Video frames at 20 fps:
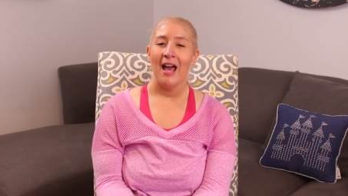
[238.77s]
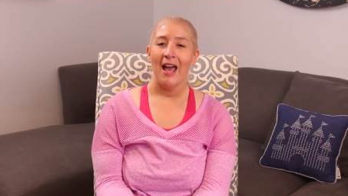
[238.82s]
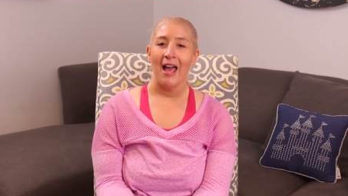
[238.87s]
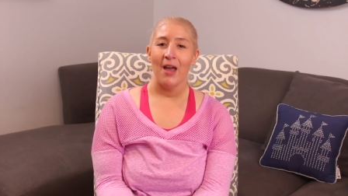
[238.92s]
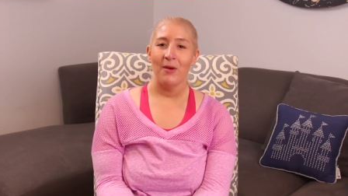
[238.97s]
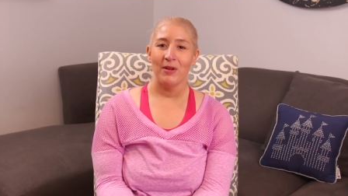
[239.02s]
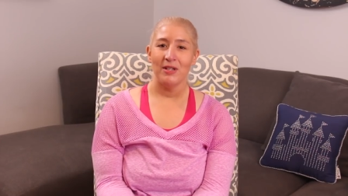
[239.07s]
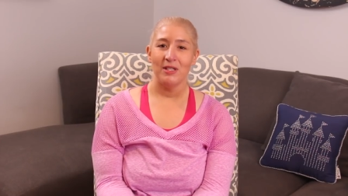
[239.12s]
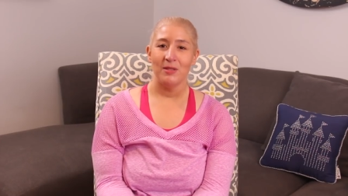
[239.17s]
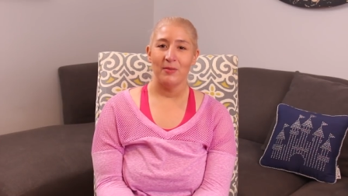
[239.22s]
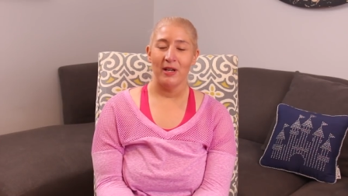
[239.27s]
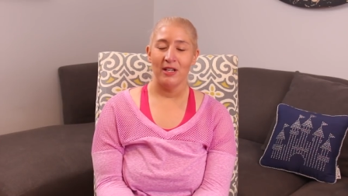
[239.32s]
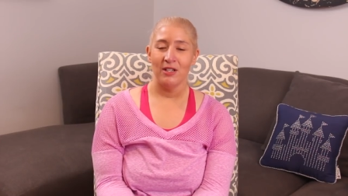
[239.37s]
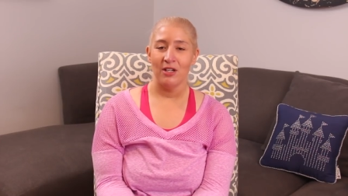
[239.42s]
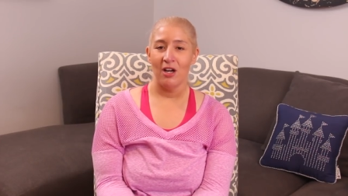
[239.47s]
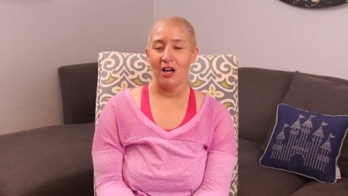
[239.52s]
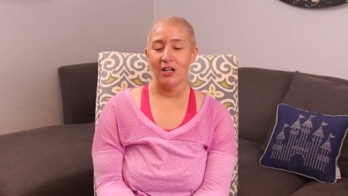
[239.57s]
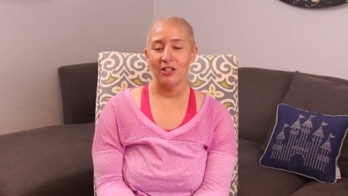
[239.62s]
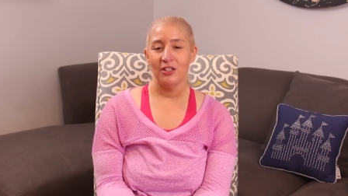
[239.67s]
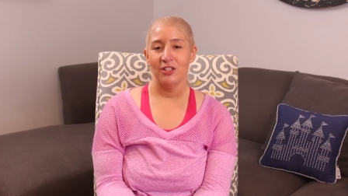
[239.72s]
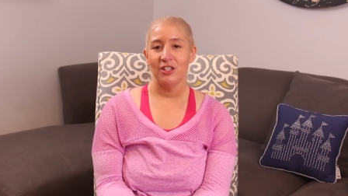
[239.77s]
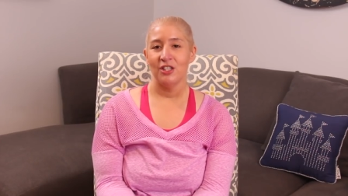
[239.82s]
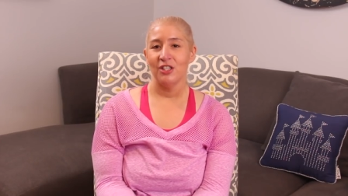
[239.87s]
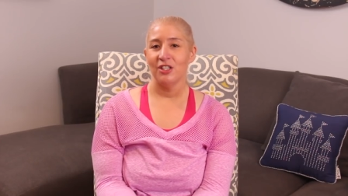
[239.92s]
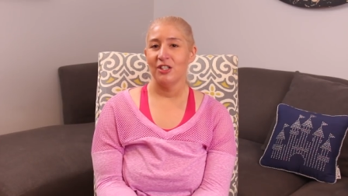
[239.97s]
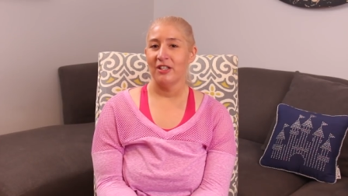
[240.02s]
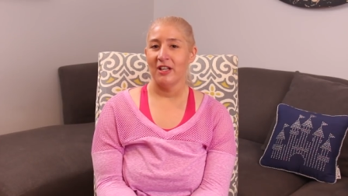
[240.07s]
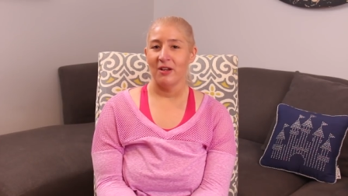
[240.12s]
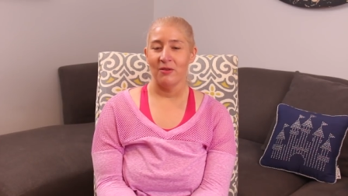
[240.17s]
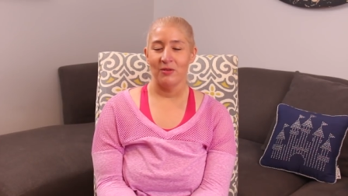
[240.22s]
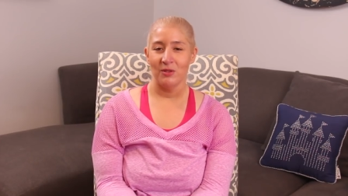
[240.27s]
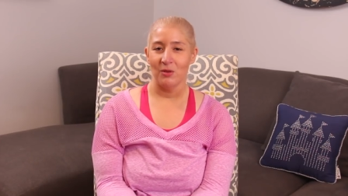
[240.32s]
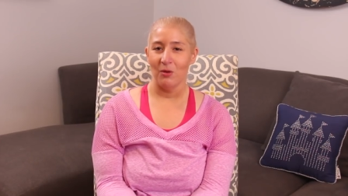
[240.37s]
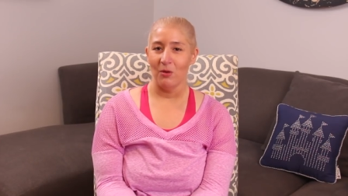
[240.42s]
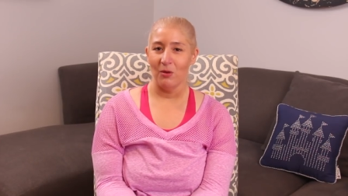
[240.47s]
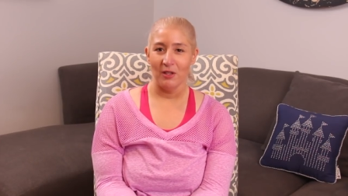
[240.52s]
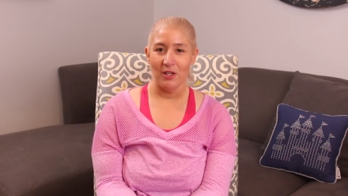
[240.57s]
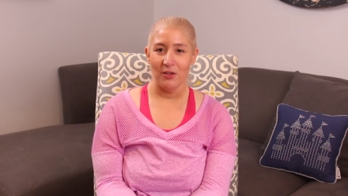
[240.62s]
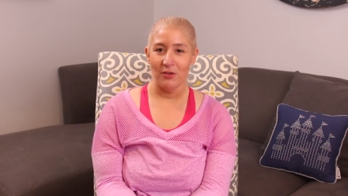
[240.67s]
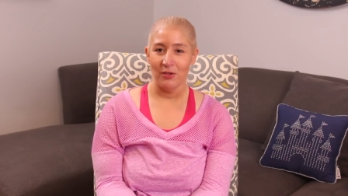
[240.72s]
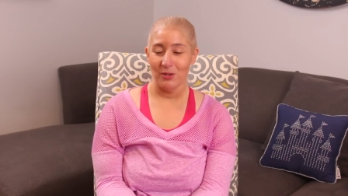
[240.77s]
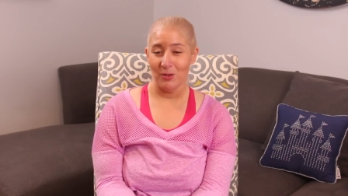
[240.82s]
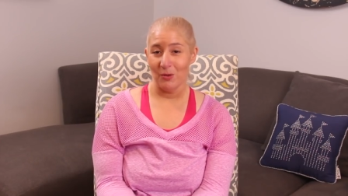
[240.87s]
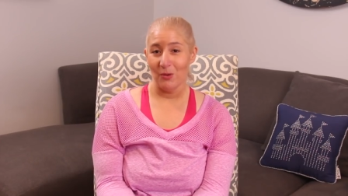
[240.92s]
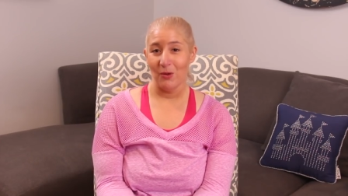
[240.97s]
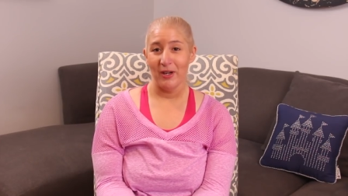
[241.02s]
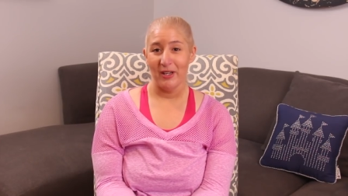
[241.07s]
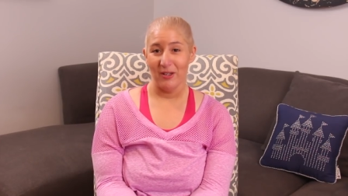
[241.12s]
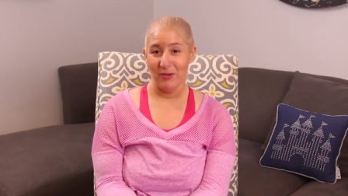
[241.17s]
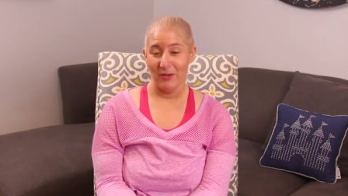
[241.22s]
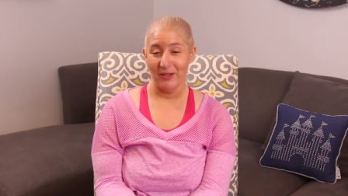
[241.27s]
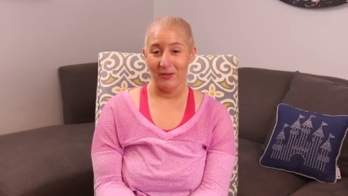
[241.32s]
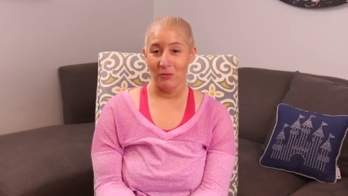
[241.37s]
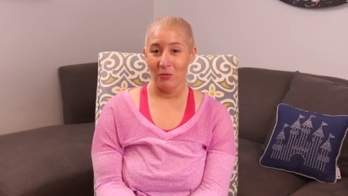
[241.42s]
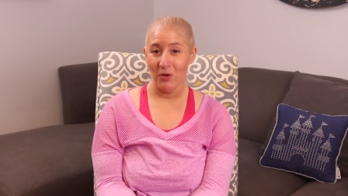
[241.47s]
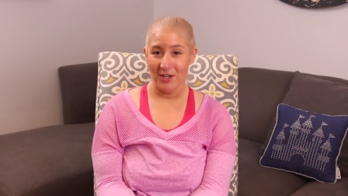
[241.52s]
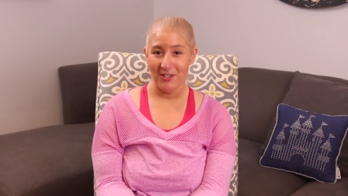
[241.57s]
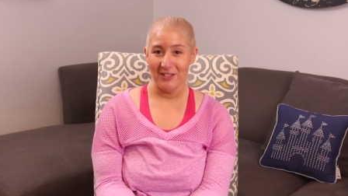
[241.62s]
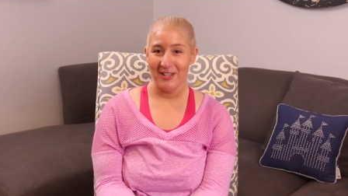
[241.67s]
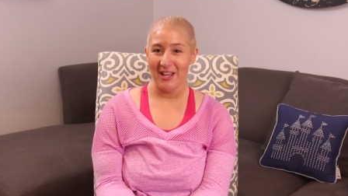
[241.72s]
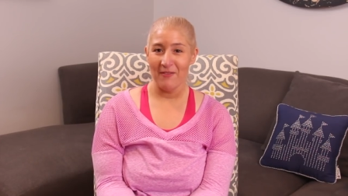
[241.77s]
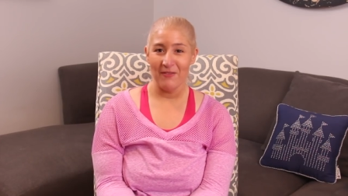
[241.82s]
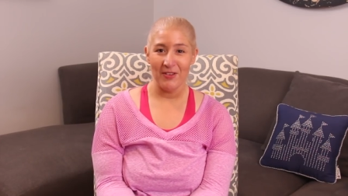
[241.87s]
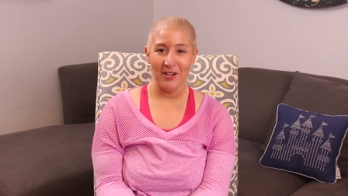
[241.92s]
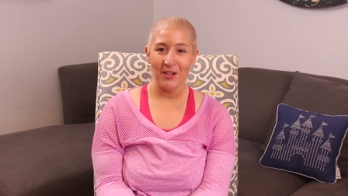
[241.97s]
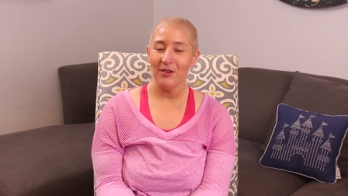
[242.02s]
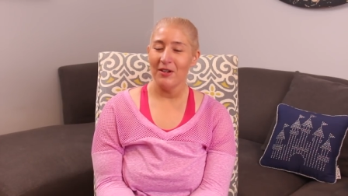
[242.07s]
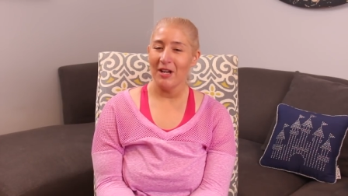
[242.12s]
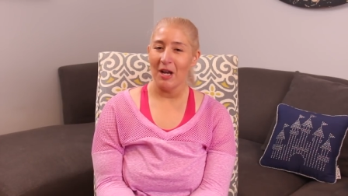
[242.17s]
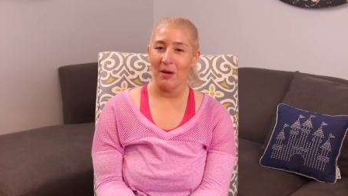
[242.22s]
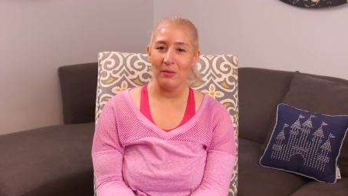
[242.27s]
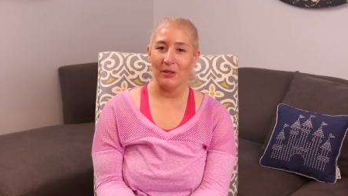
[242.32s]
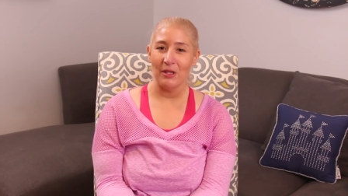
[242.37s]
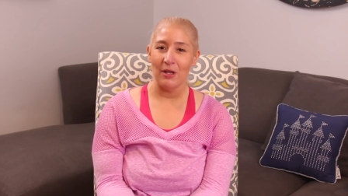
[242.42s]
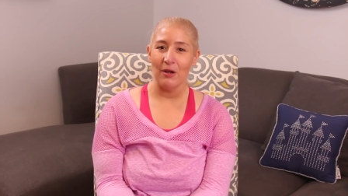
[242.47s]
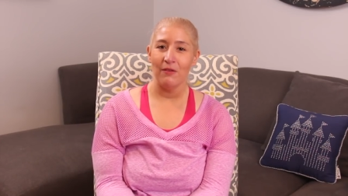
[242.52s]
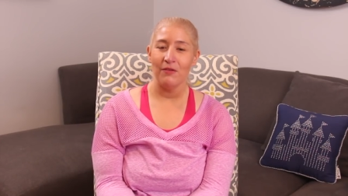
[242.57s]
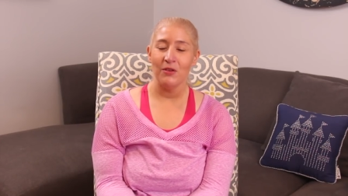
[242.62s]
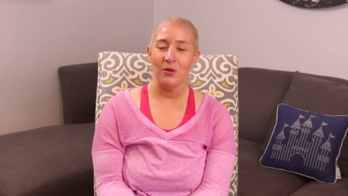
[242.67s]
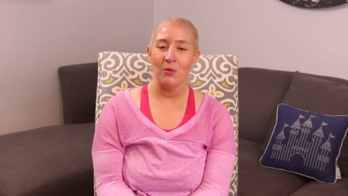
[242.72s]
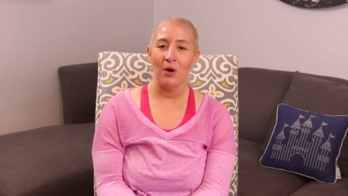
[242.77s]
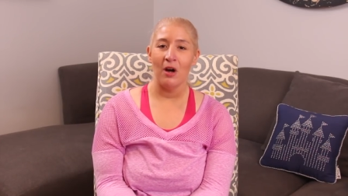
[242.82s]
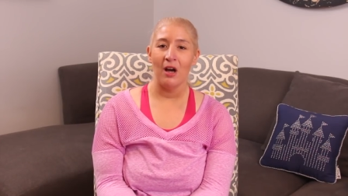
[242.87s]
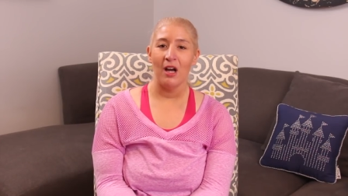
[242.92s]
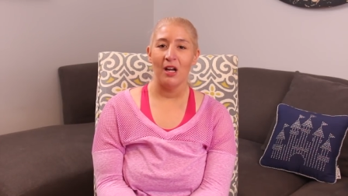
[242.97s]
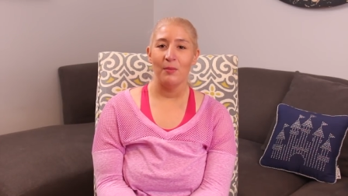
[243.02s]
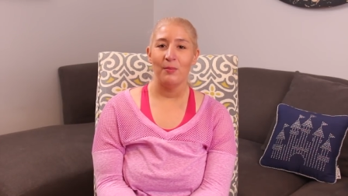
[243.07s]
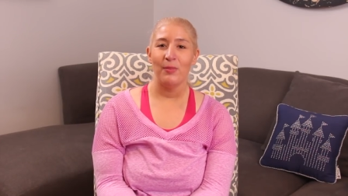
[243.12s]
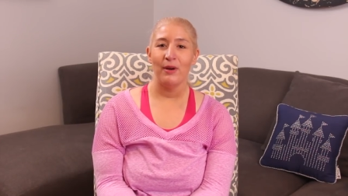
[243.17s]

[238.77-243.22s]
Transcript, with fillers: I went to my doctor. That was a whole nother story. You can watch that video down below if you want.